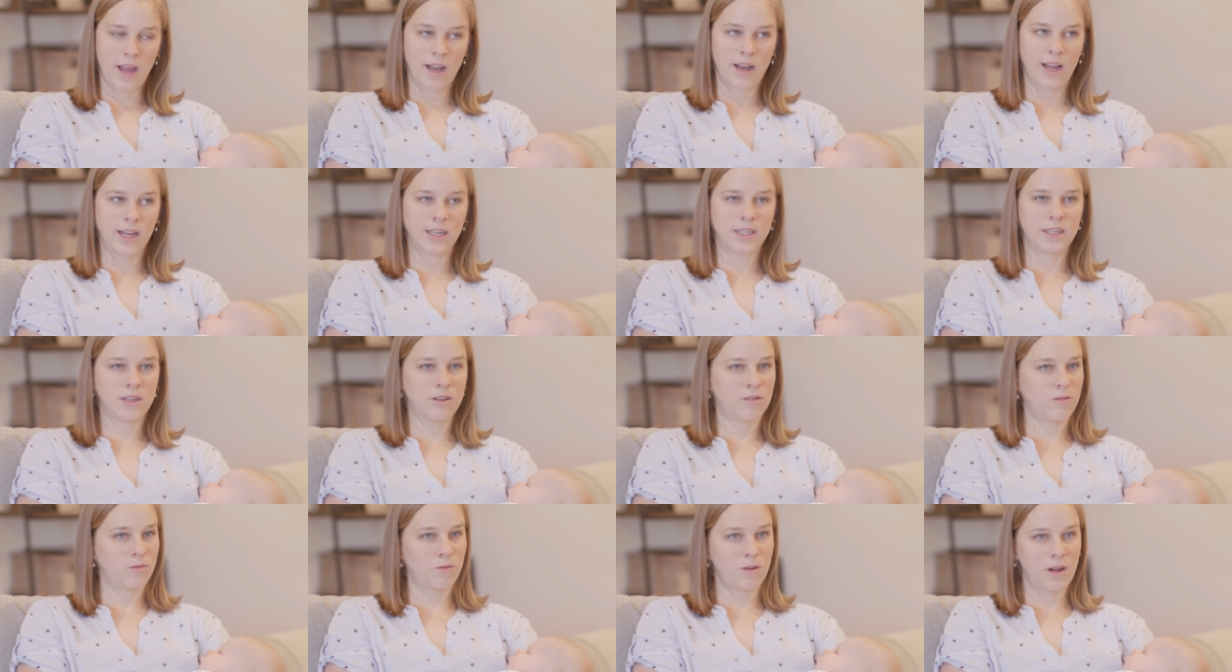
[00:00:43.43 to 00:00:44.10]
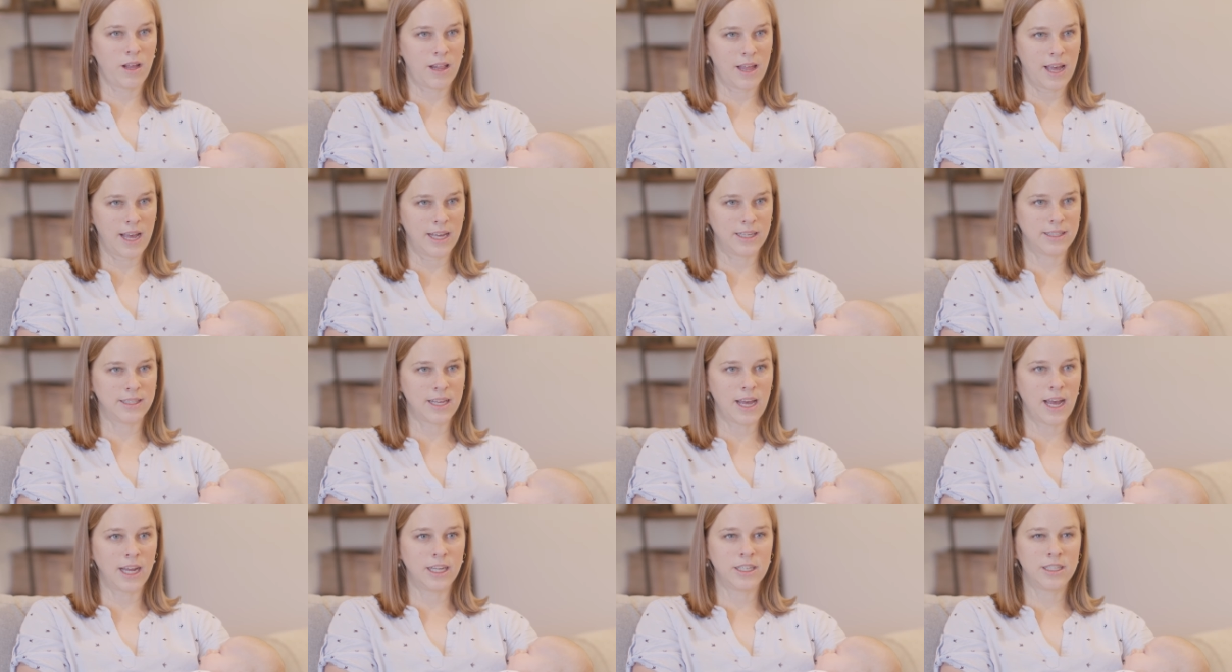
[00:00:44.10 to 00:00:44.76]
And I didn't
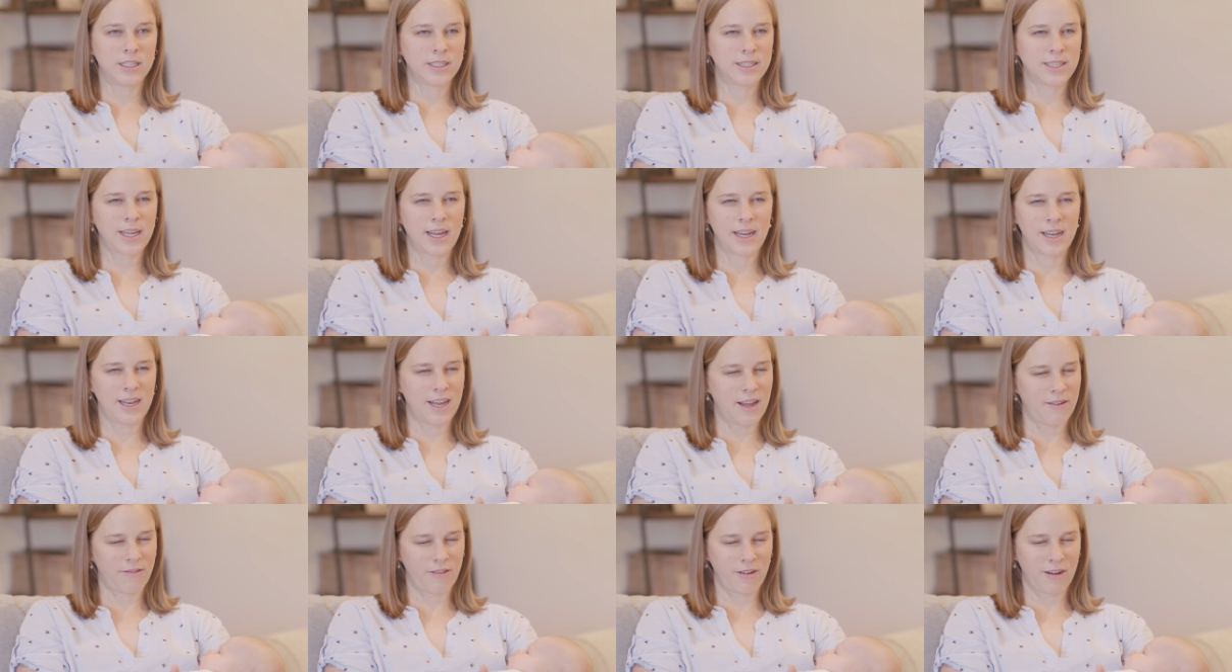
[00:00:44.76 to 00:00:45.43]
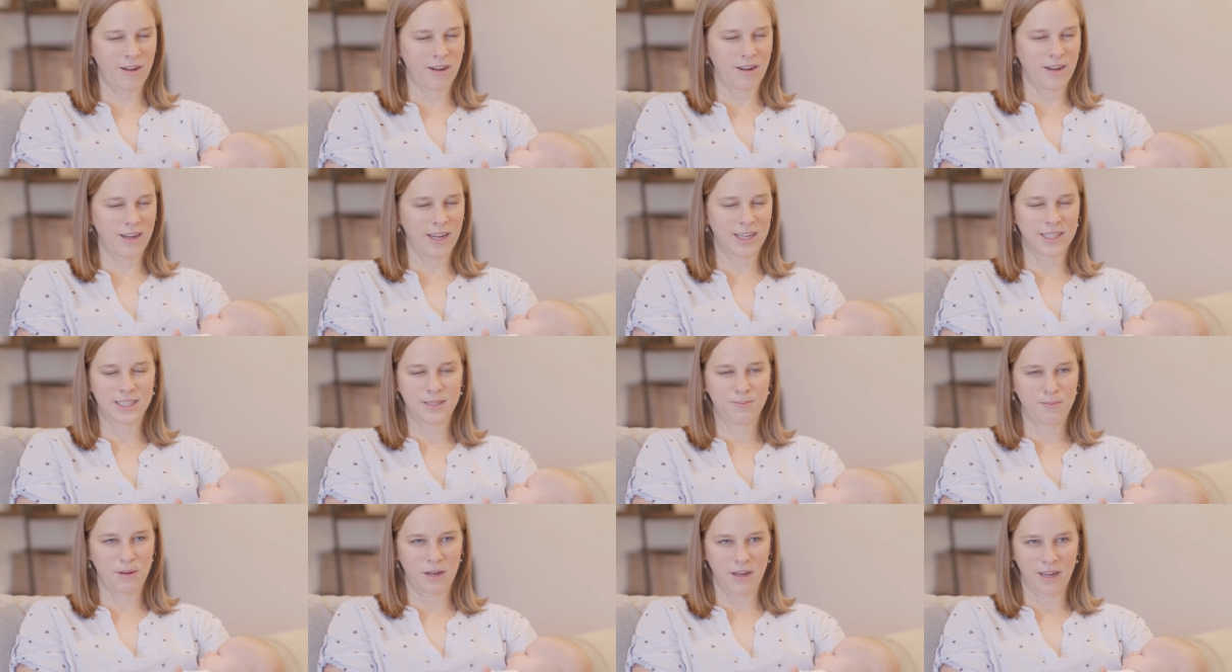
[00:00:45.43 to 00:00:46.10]
realize I just had never
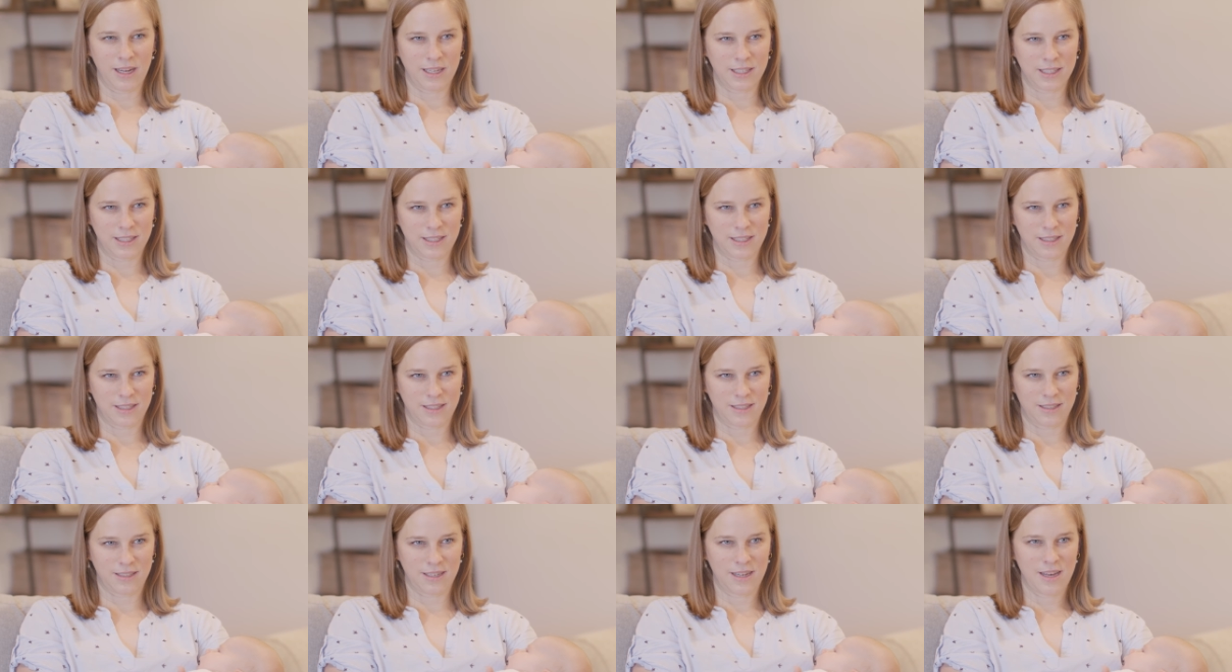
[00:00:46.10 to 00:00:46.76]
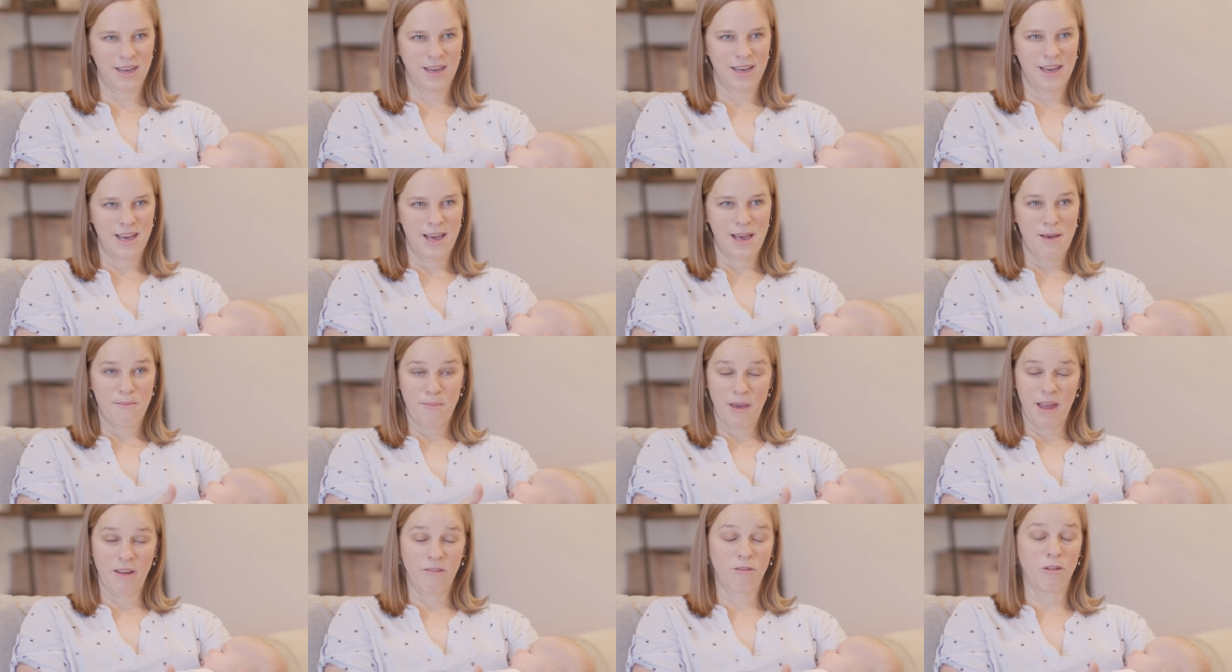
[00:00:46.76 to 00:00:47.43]
experienced
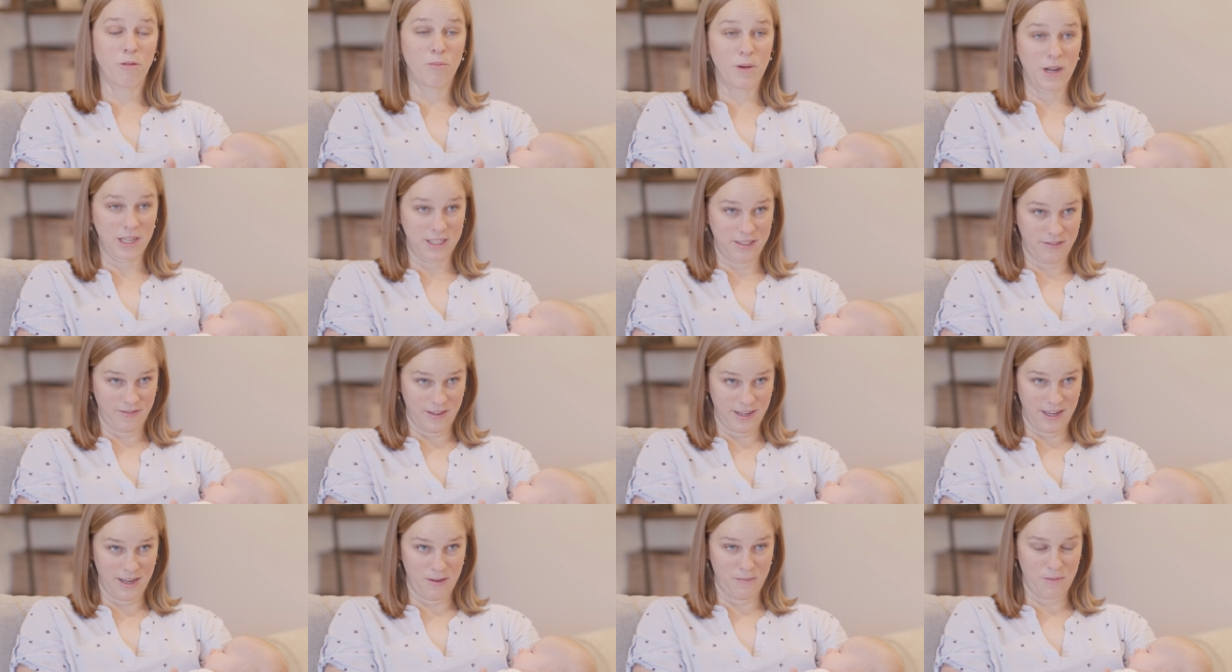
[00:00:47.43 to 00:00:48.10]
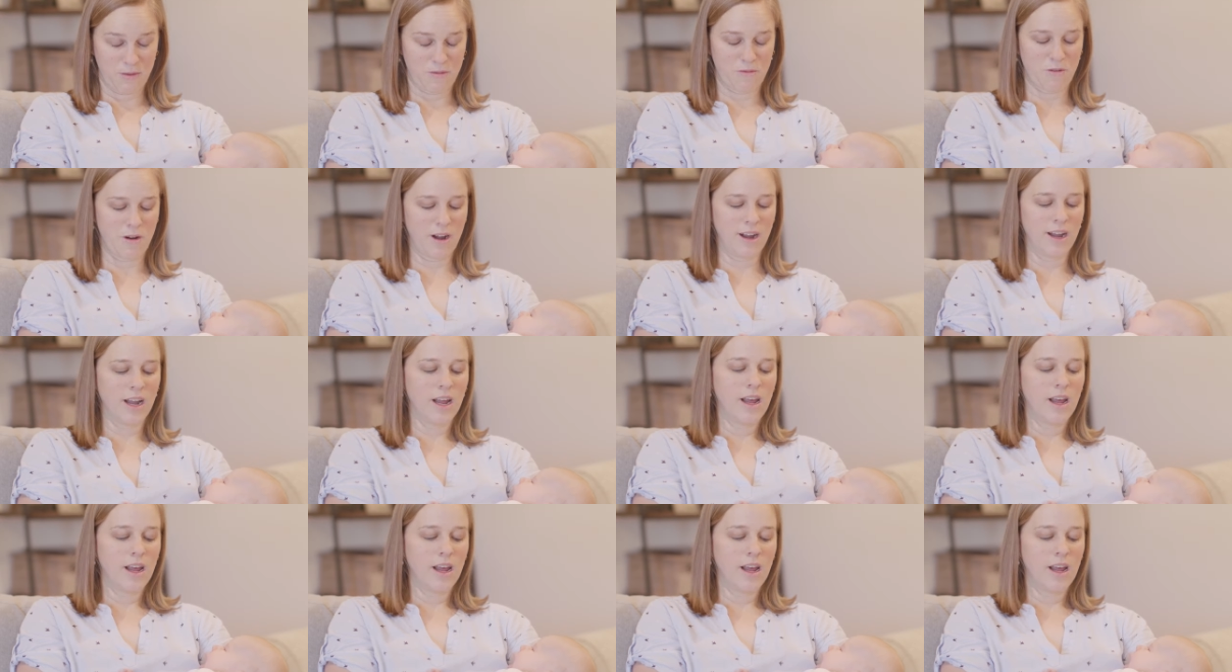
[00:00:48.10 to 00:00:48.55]
painful breastfeeding before.